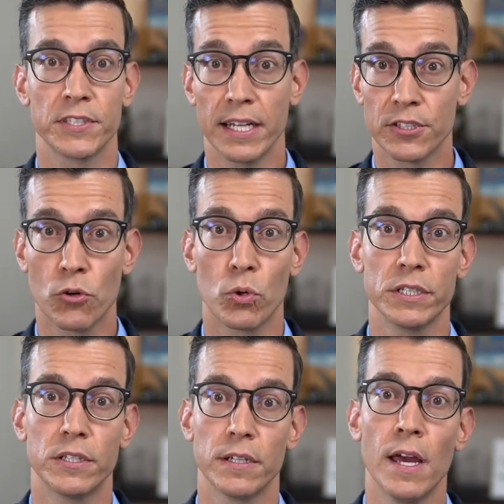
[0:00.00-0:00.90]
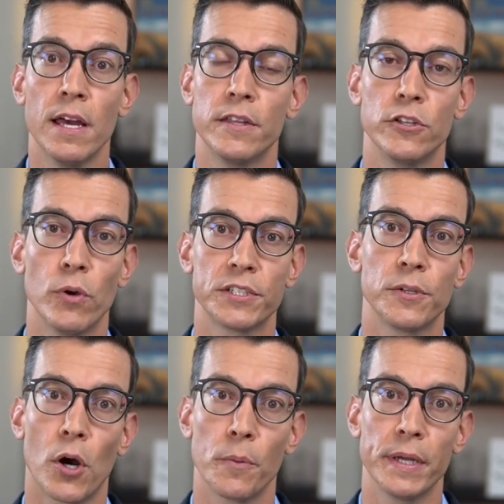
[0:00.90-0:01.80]
That's according to the US
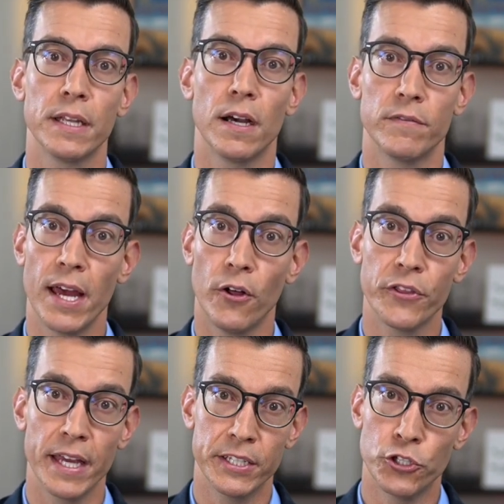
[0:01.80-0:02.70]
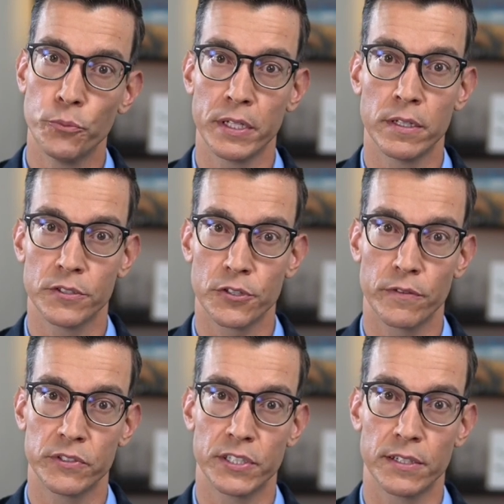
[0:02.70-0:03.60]
Department of Health and Human
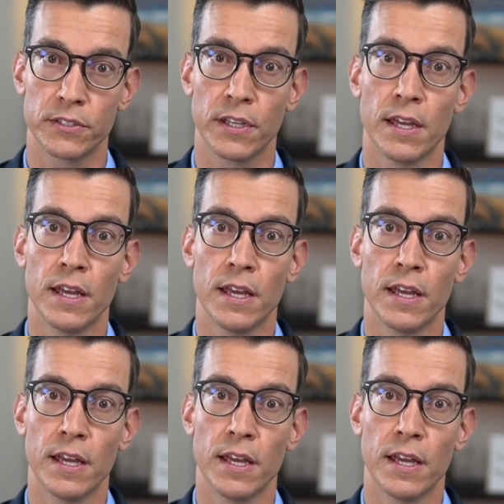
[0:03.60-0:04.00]
Services.